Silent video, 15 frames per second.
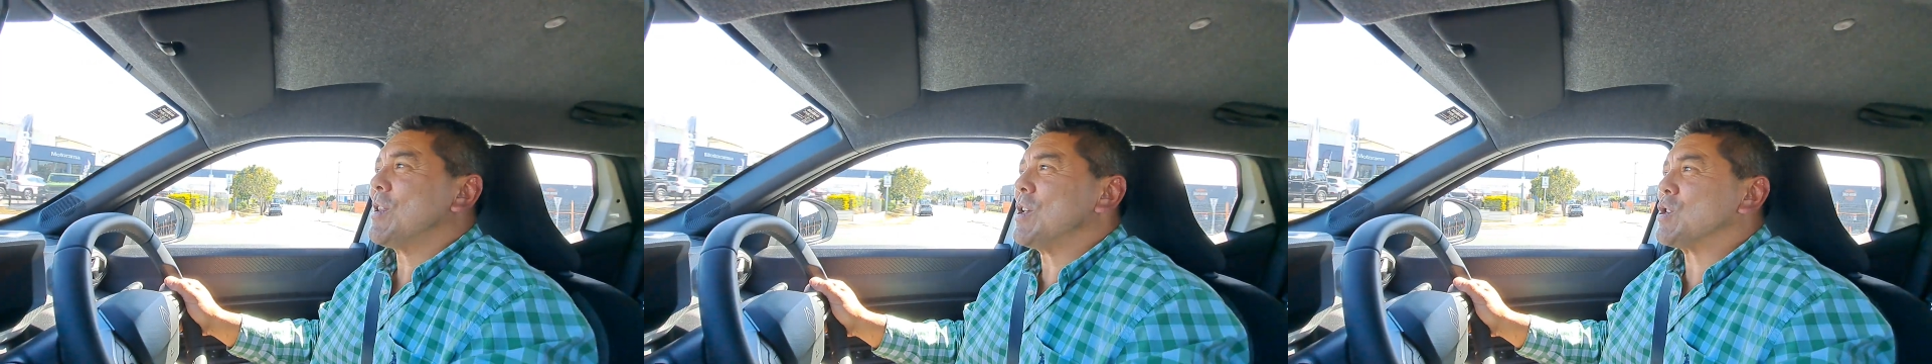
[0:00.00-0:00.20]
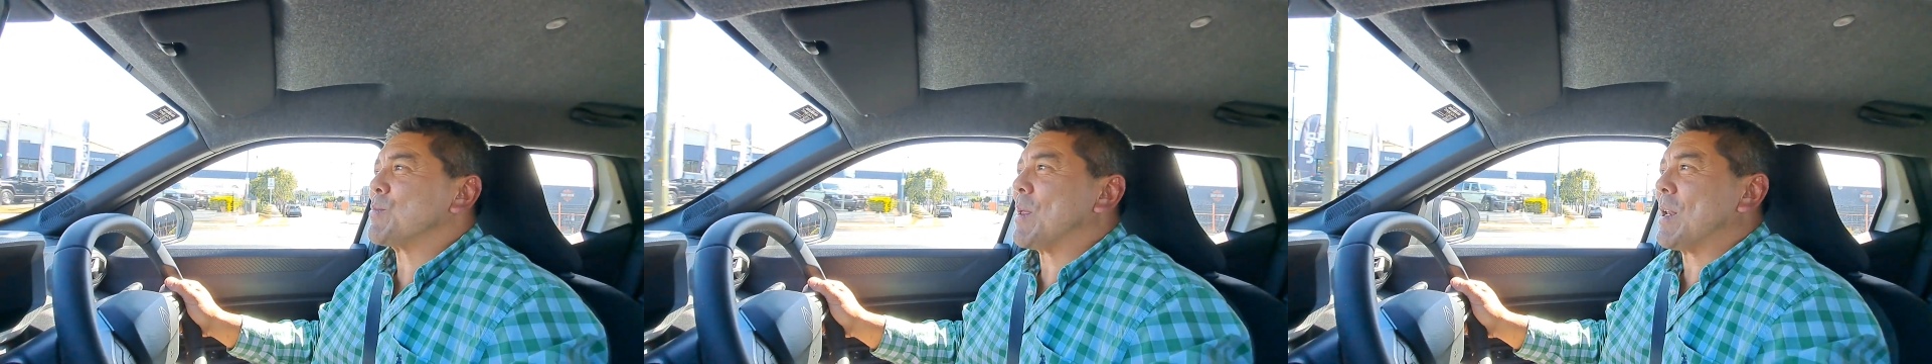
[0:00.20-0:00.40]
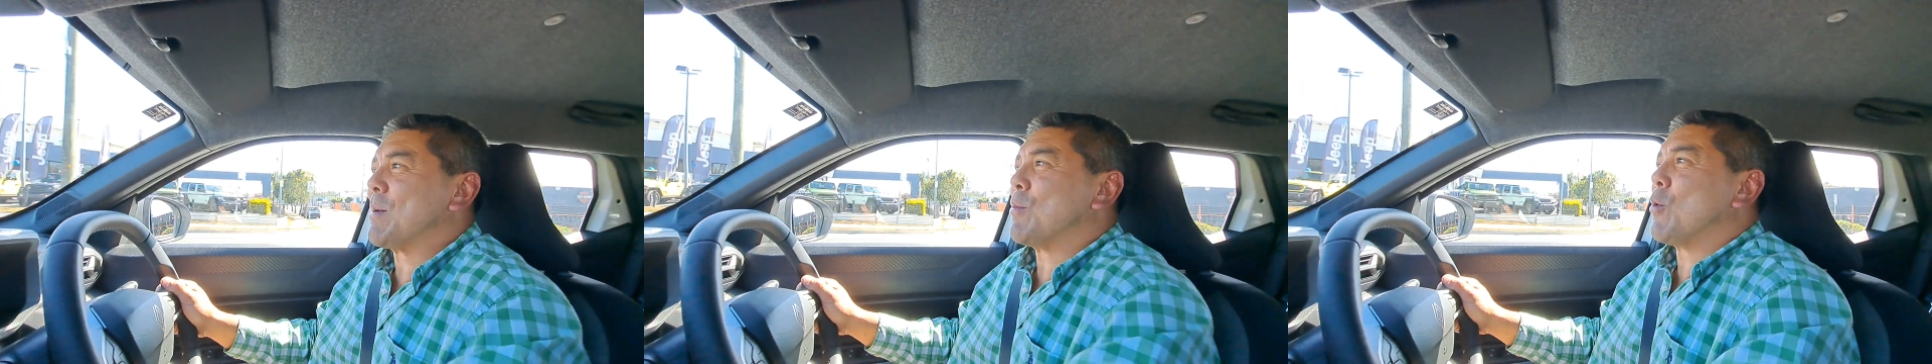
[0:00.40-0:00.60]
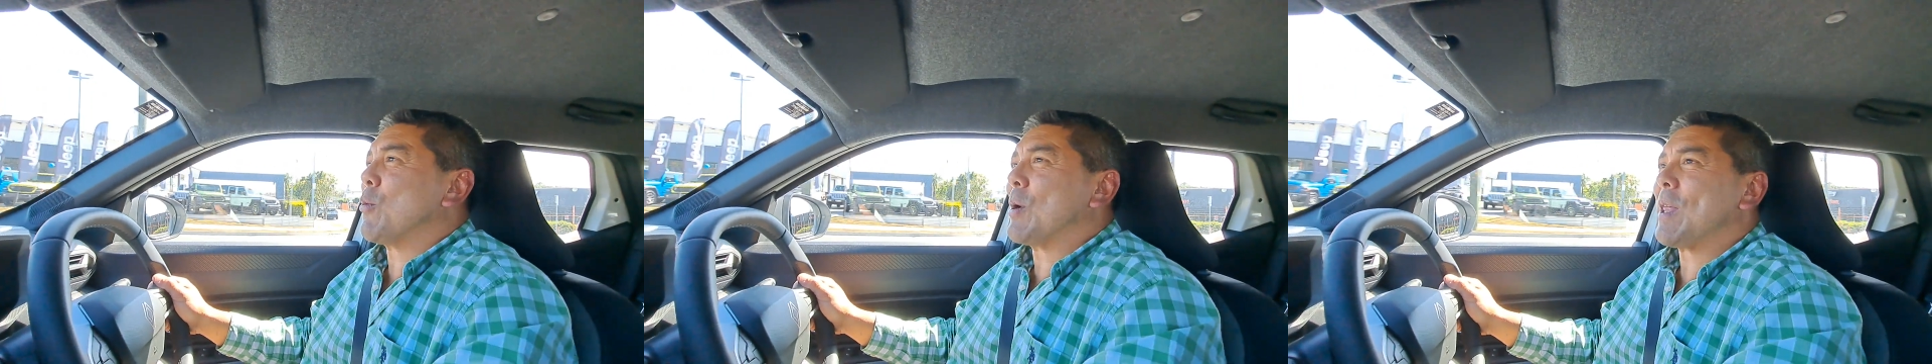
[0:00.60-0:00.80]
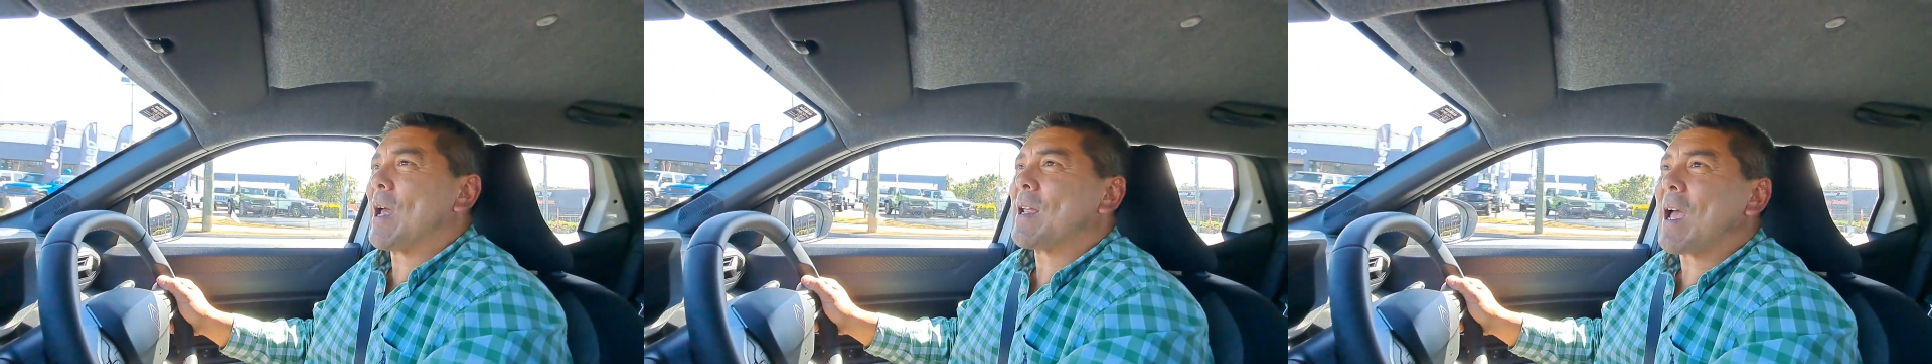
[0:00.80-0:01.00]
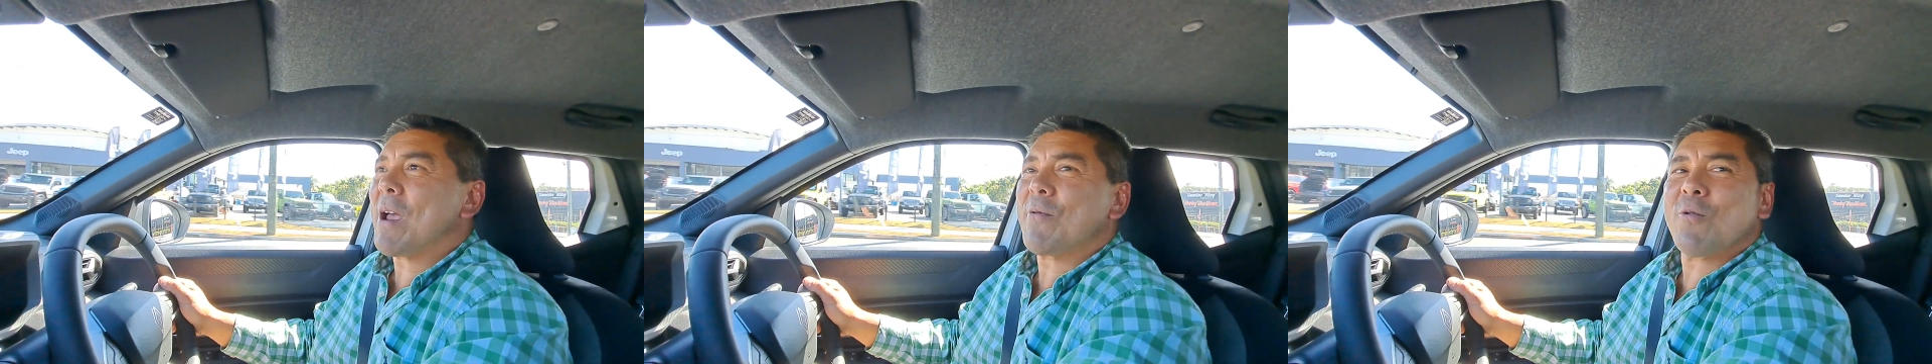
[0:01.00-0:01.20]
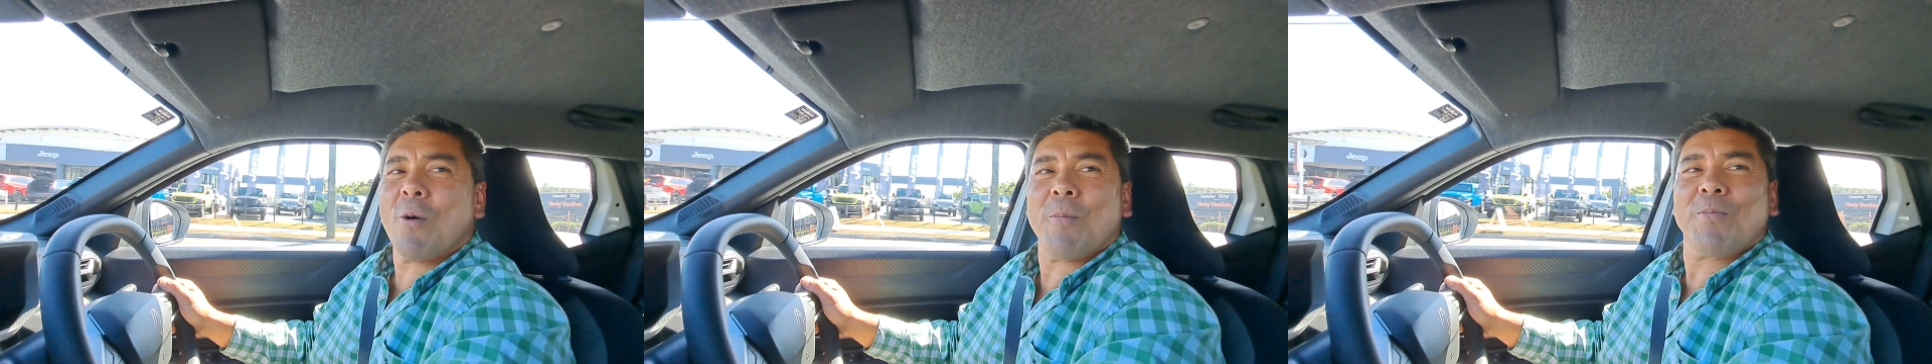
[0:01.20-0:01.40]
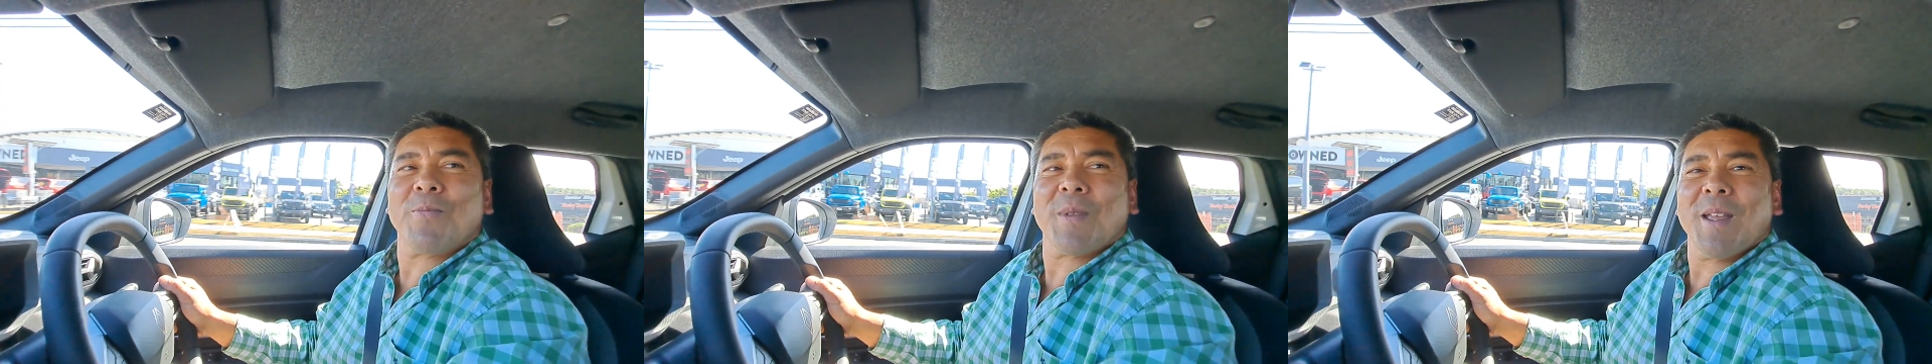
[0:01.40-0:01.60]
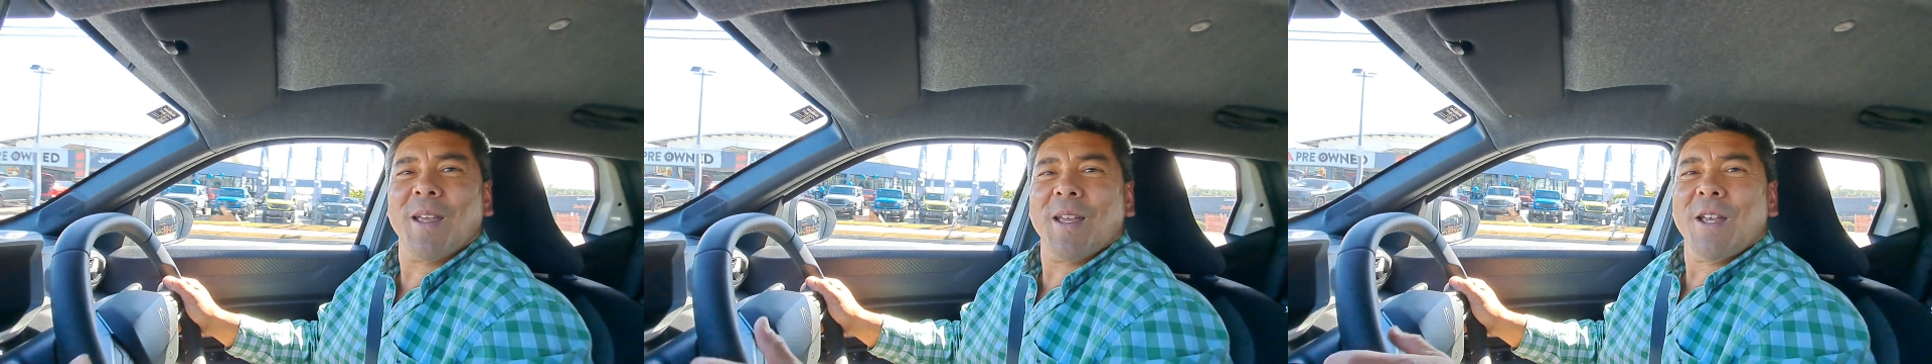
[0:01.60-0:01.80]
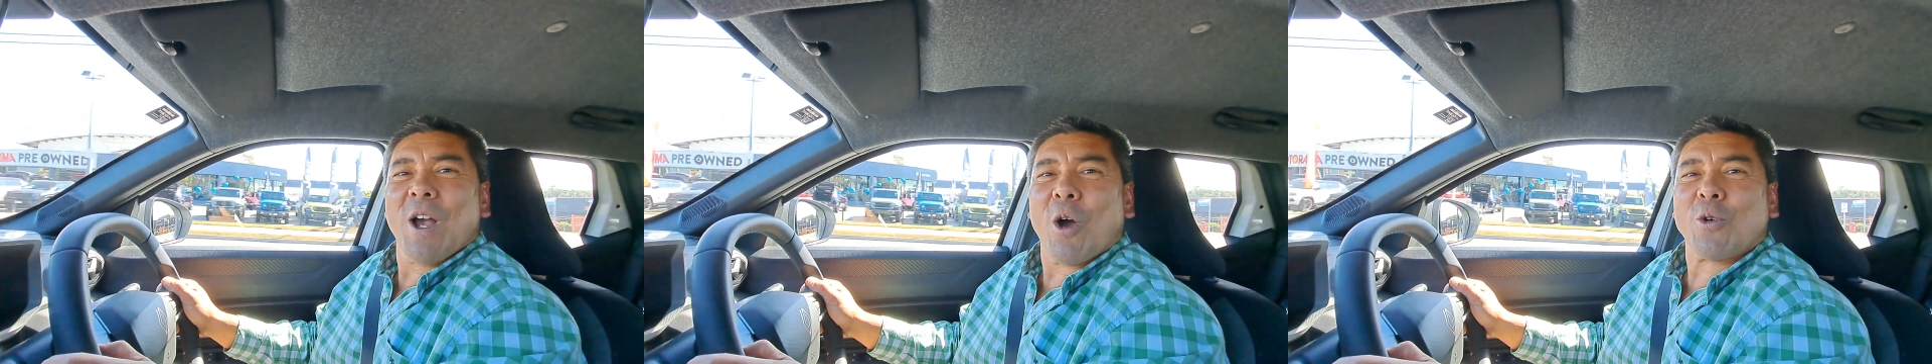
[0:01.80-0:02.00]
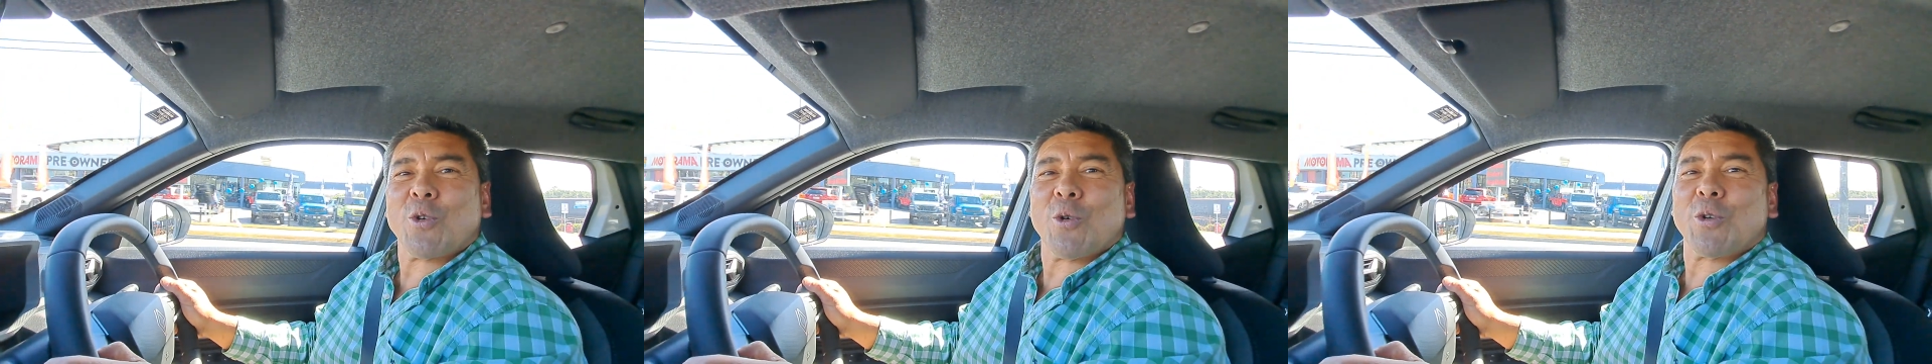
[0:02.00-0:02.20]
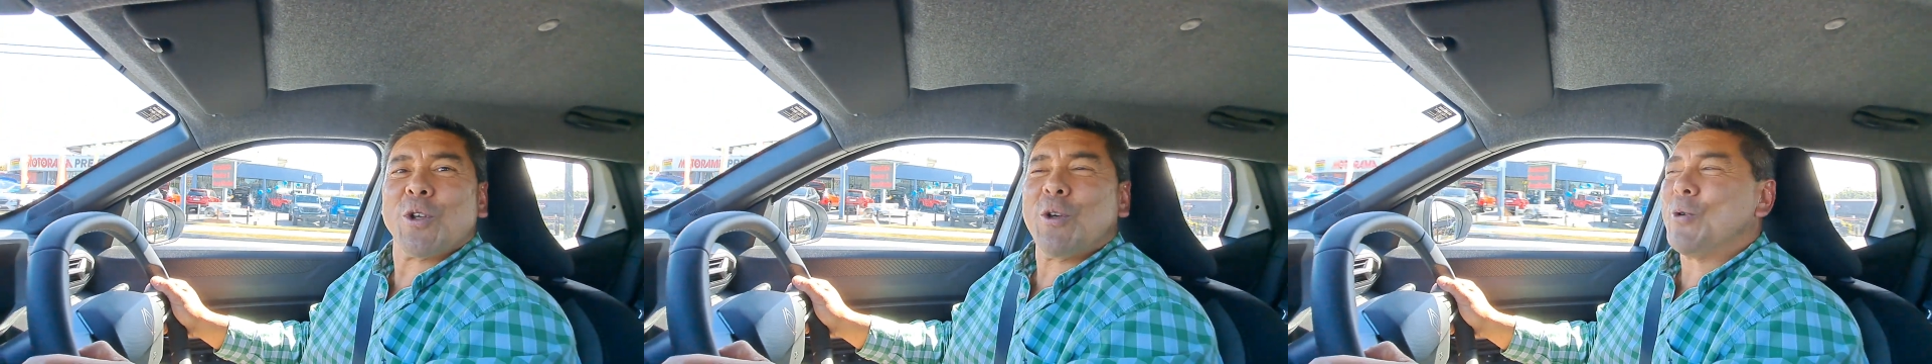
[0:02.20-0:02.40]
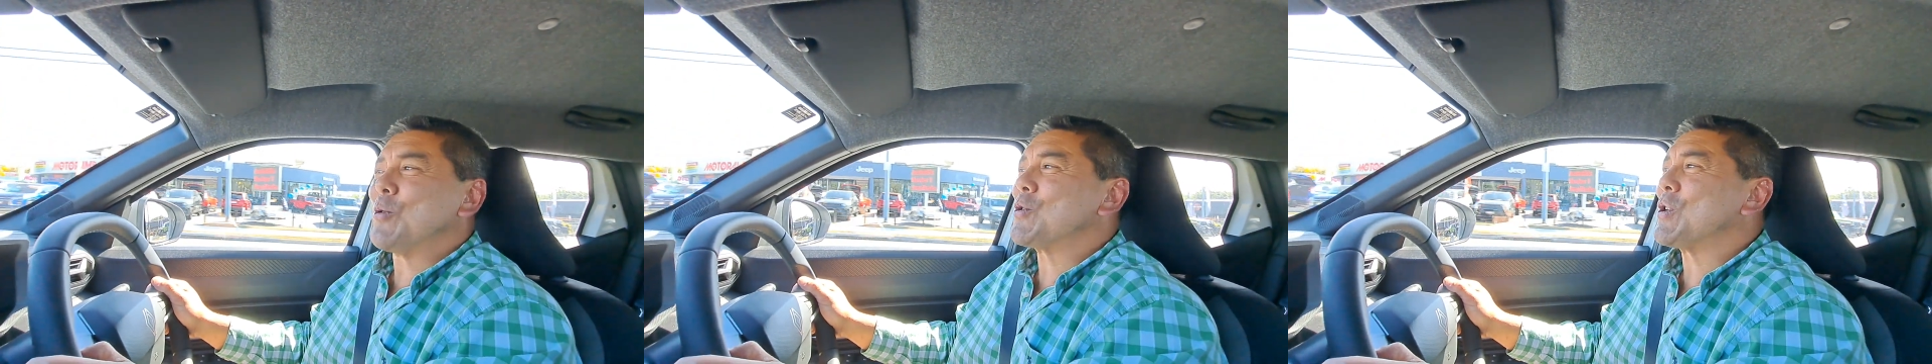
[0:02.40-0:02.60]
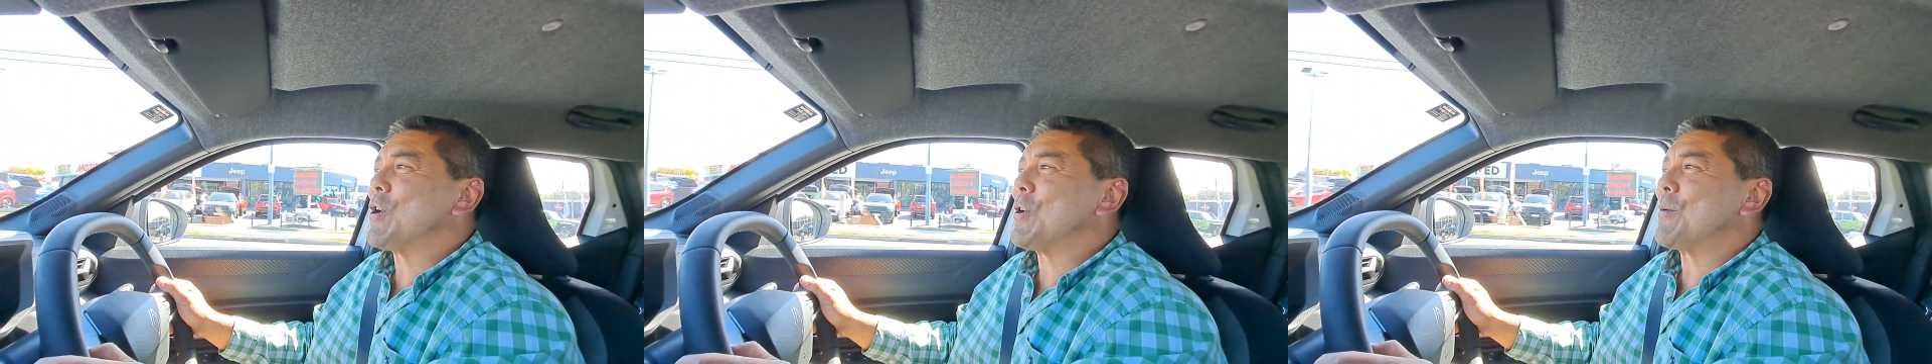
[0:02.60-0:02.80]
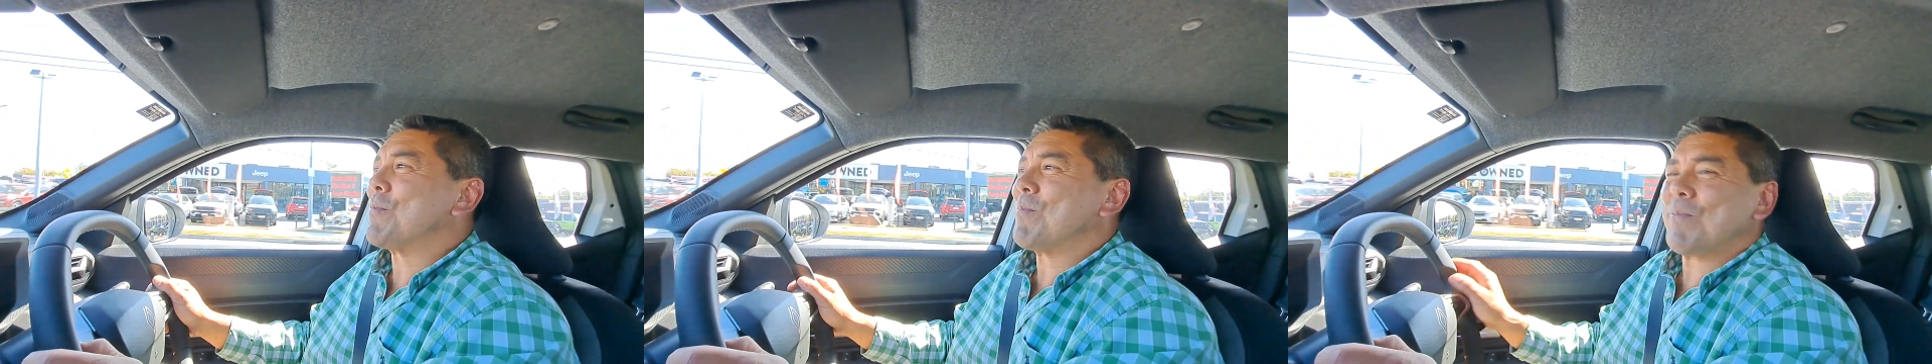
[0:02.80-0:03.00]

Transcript: There's plenty more where that came from. I'll talk to you all soon.